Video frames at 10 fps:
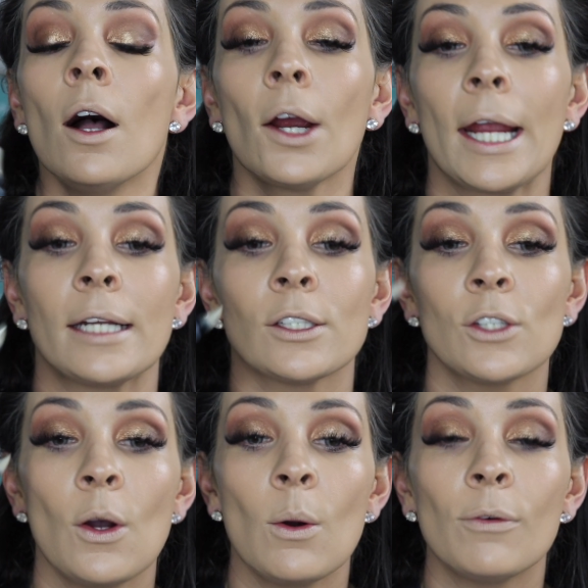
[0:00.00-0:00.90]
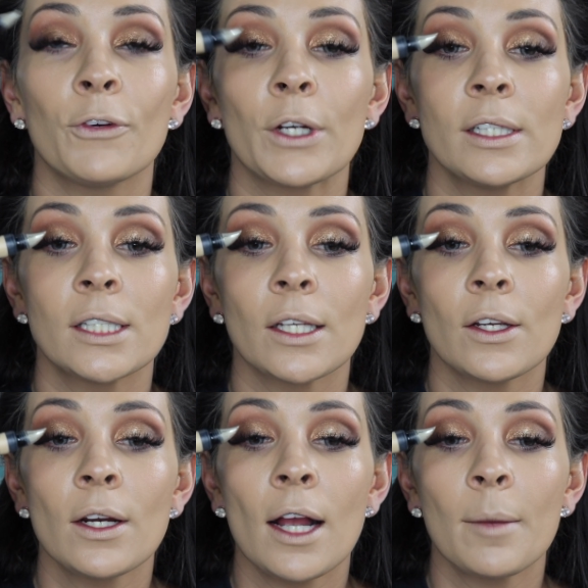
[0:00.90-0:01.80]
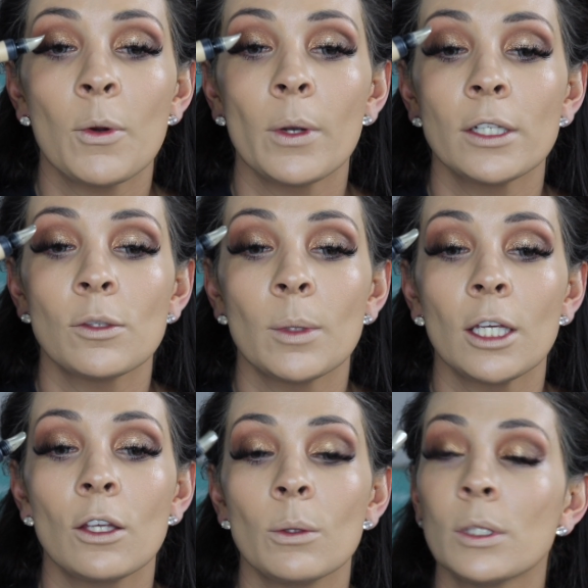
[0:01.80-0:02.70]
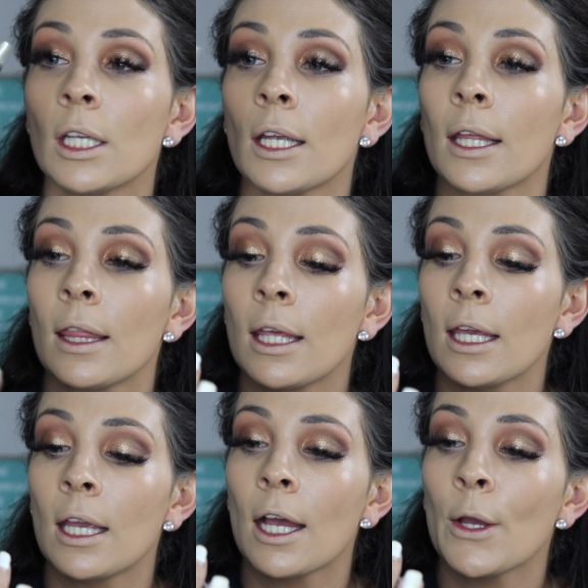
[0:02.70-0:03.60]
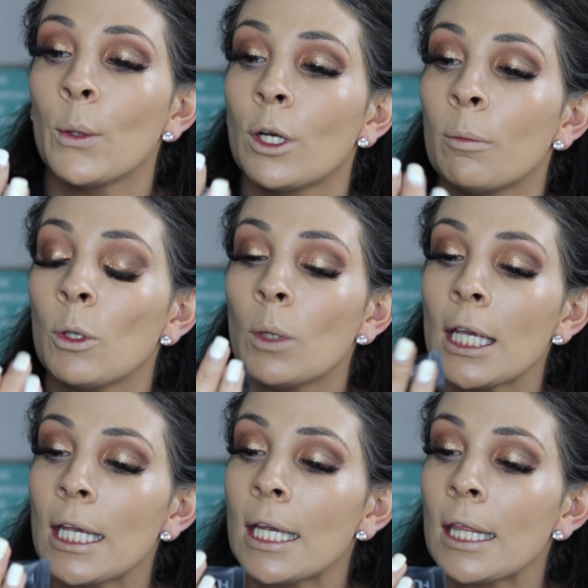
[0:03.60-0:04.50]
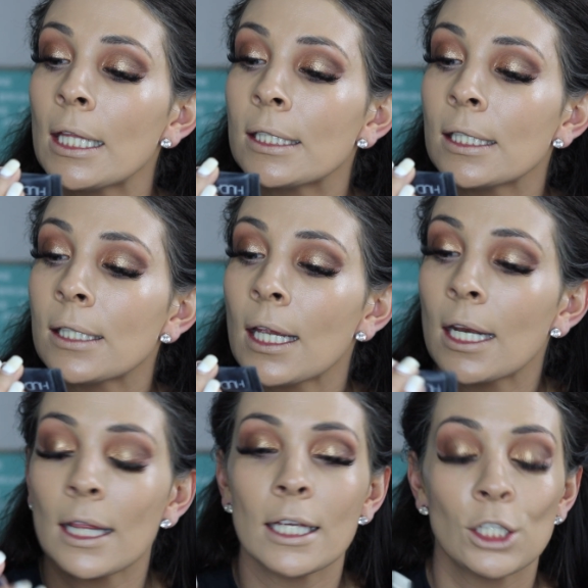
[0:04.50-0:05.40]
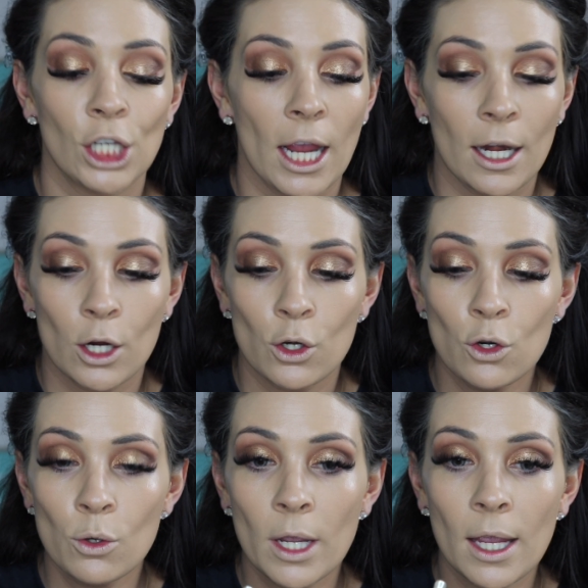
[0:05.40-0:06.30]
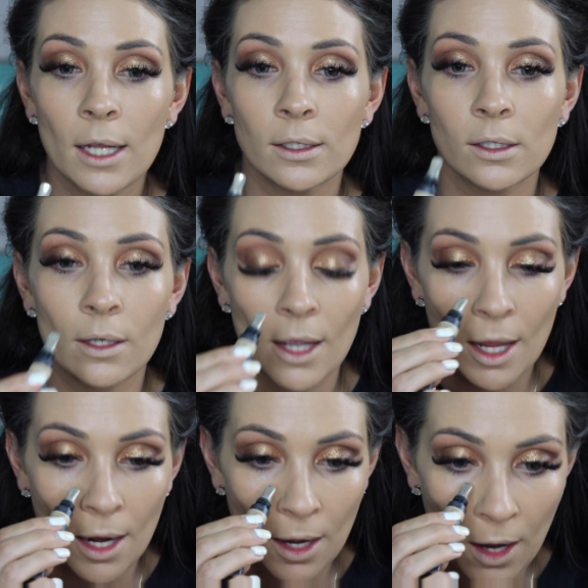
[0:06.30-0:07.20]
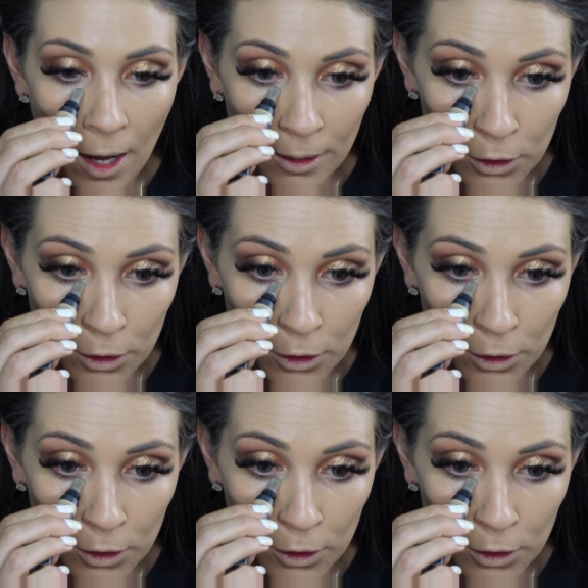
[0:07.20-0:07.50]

All right, so for concealer, I'm going to be using the Huda Beauty. This is in the shade Nougat, and